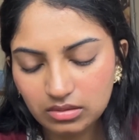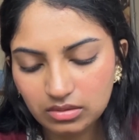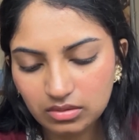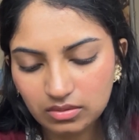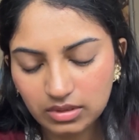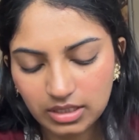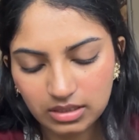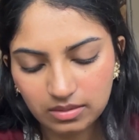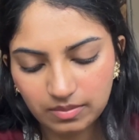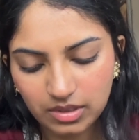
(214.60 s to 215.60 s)
So let
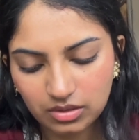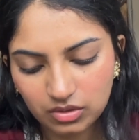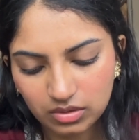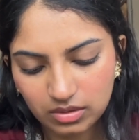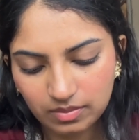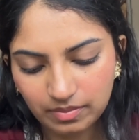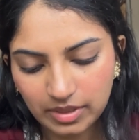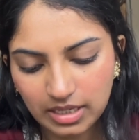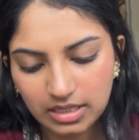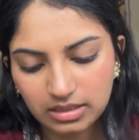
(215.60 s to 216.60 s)
me just
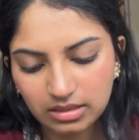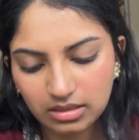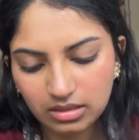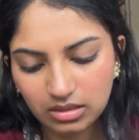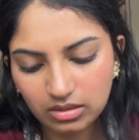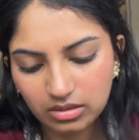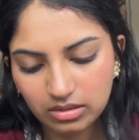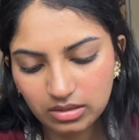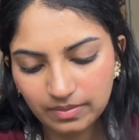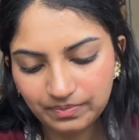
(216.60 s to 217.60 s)
place it
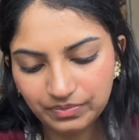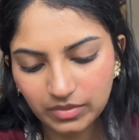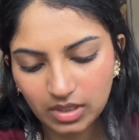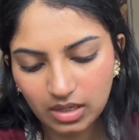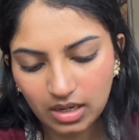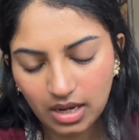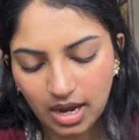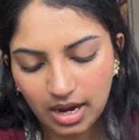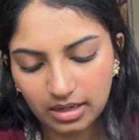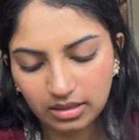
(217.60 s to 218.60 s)
here
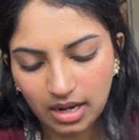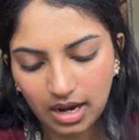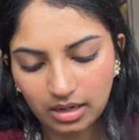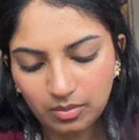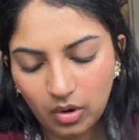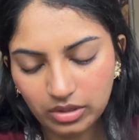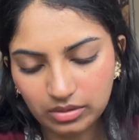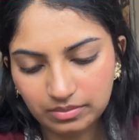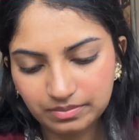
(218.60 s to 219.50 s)
and add border.